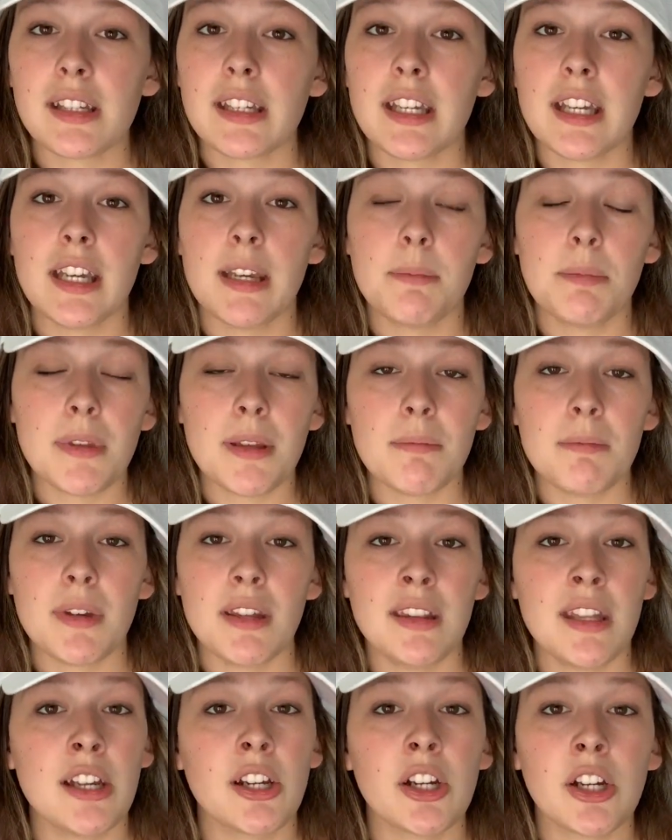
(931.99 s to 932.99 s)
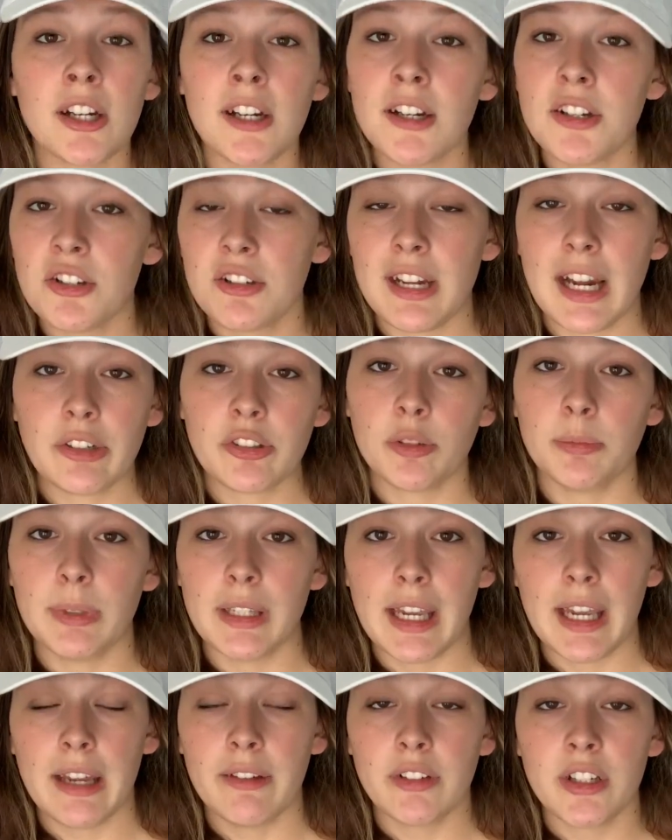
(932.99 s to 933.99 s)
Keep them busy, encourage natural
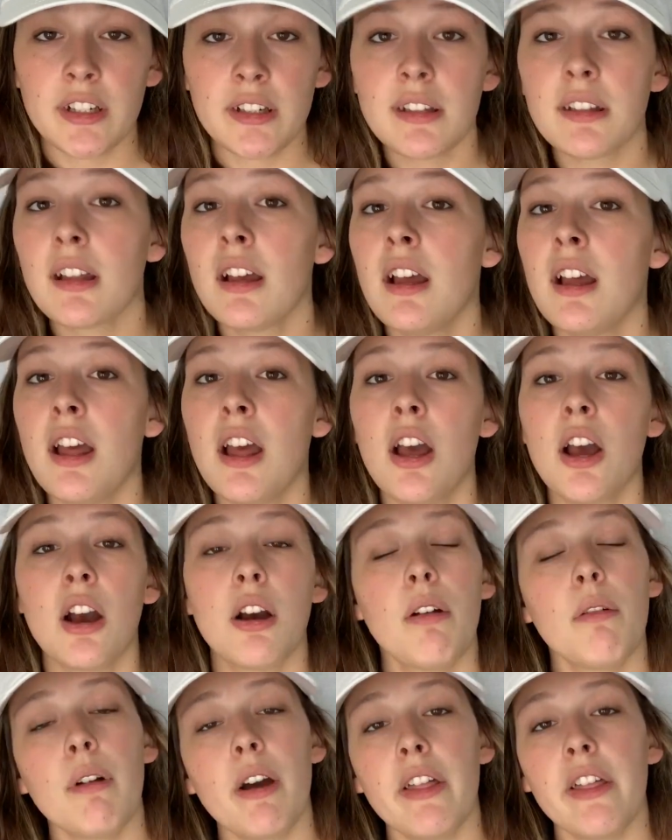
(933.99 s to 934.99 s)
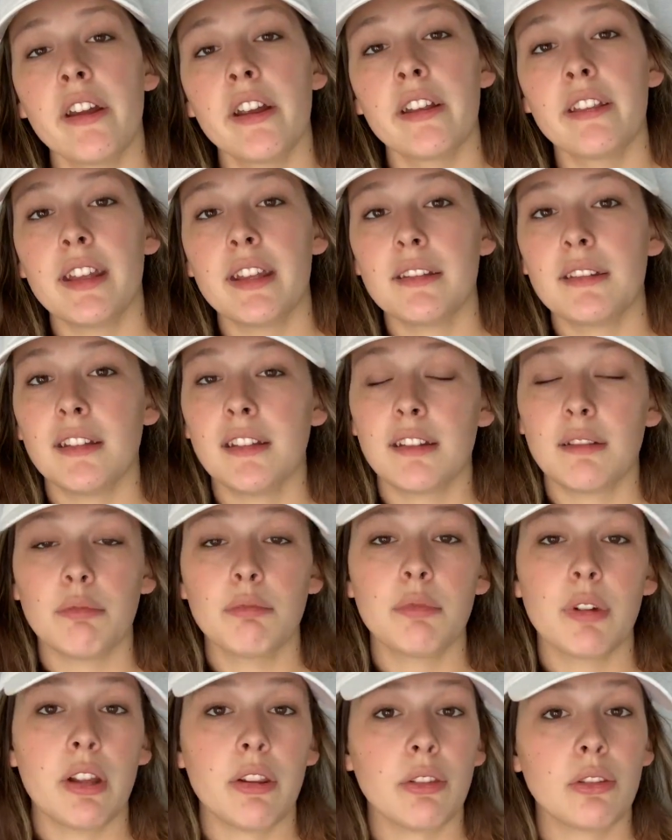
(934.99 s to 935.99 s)
behaviors, whether this is
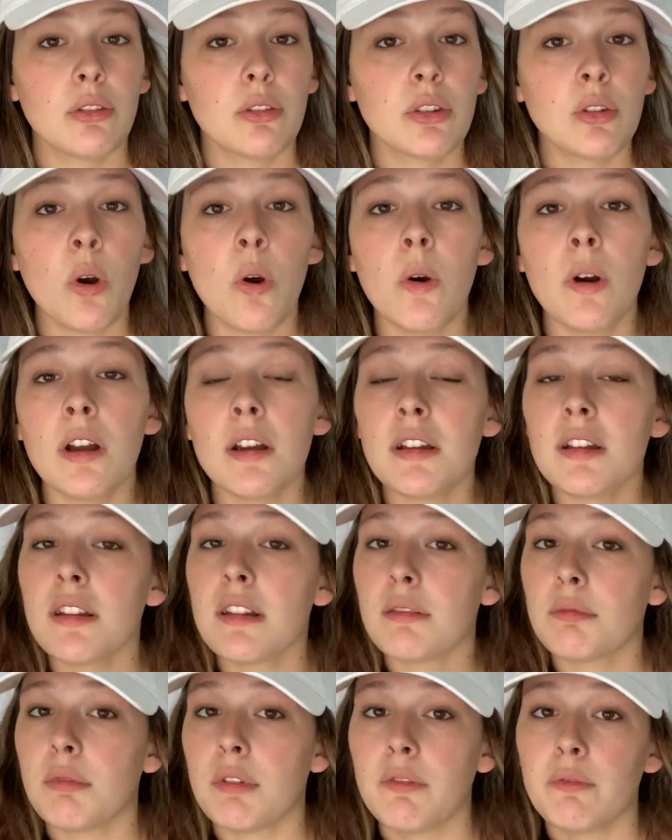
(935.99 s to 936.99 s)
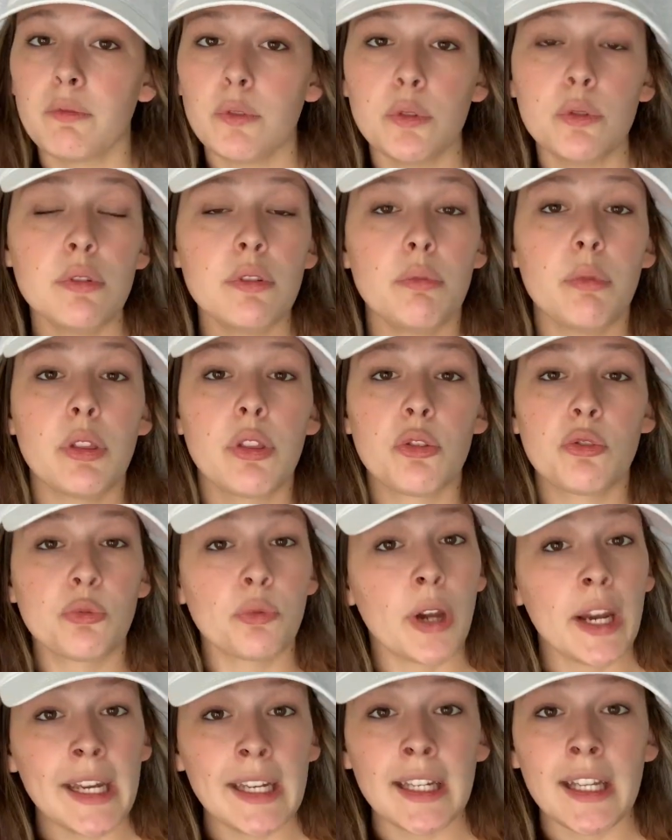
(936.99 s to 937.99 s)
with toys, with foods, with
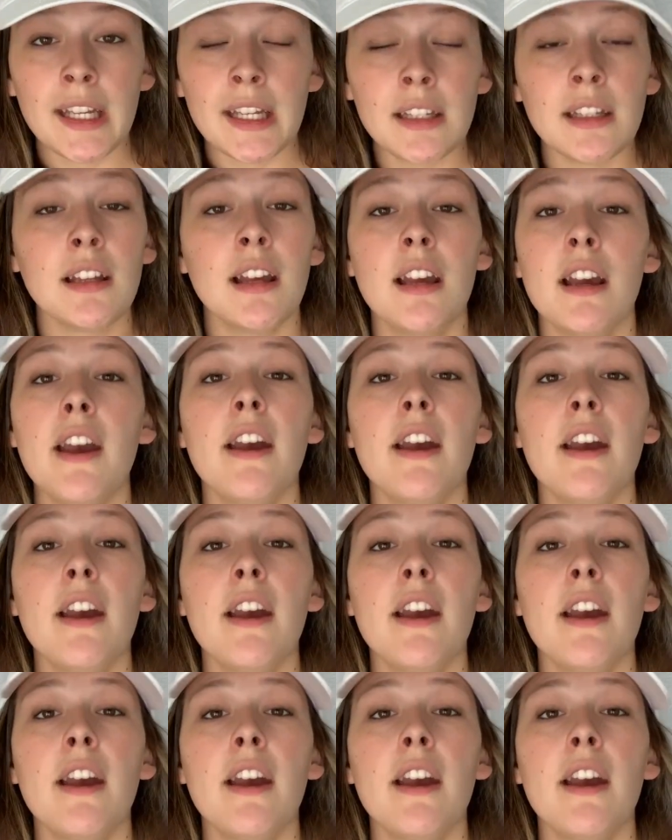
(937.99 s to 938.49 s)
training.